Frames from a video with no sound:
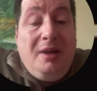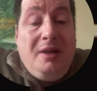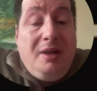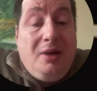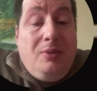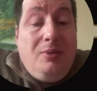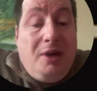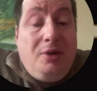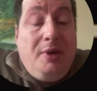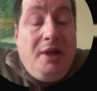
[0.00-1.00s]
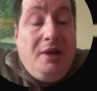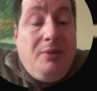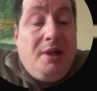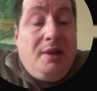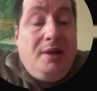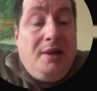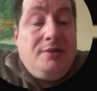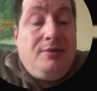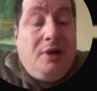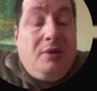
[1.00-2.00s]
when do we hear whether there's
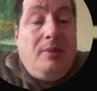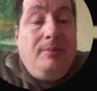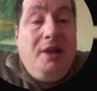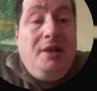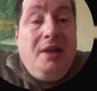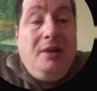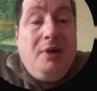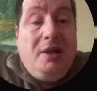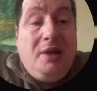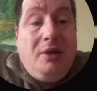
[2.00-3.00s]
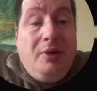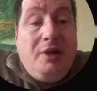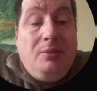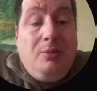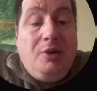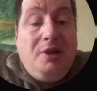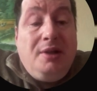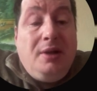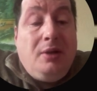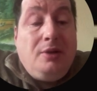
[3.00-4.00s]
a follow-up meeting where they go into more
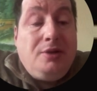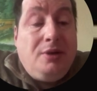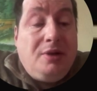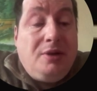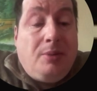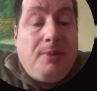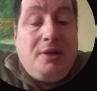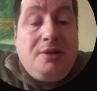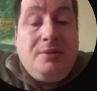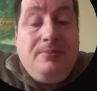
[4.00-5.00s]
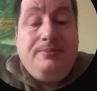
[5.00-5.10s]
detail on certain topics?